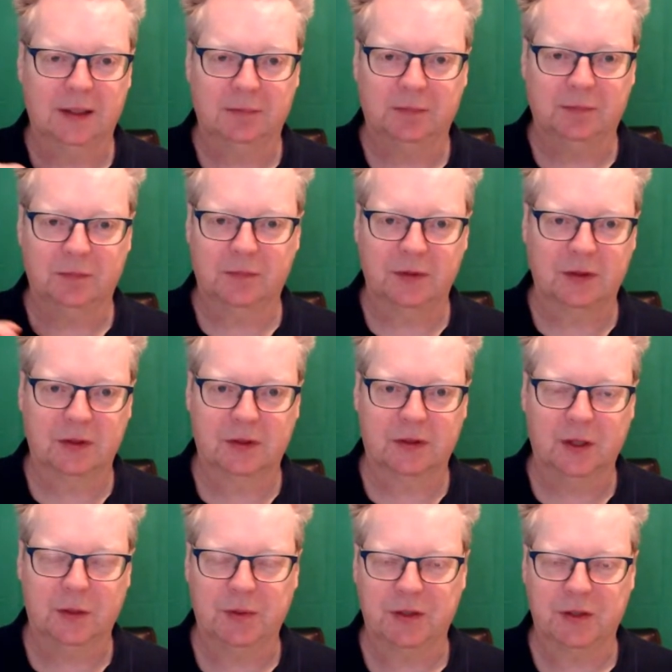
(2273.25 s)
Um,
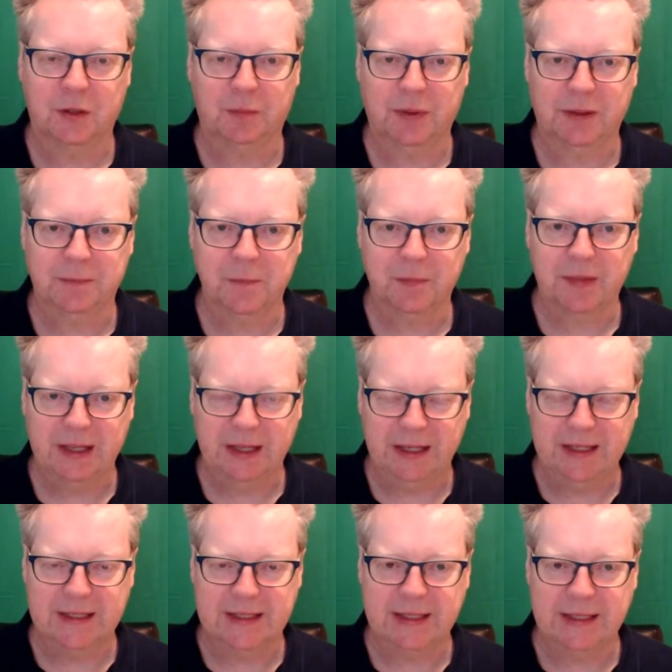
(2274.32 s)
super, super
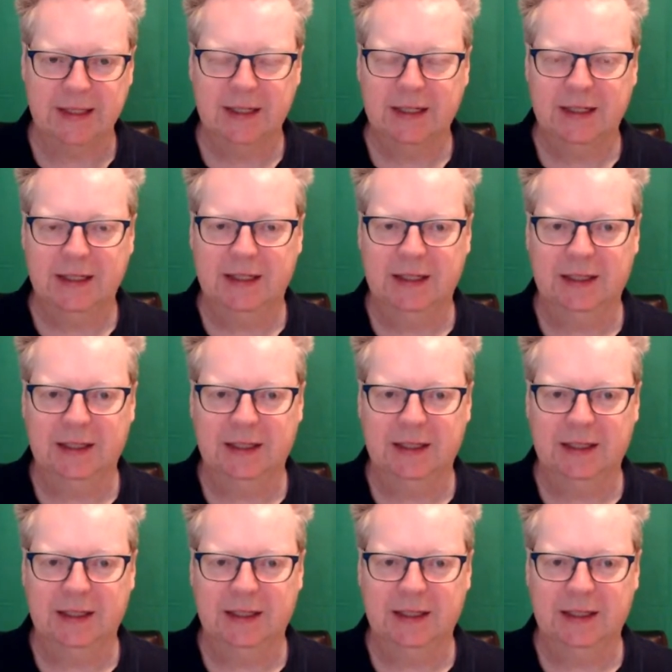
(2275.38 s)
easy.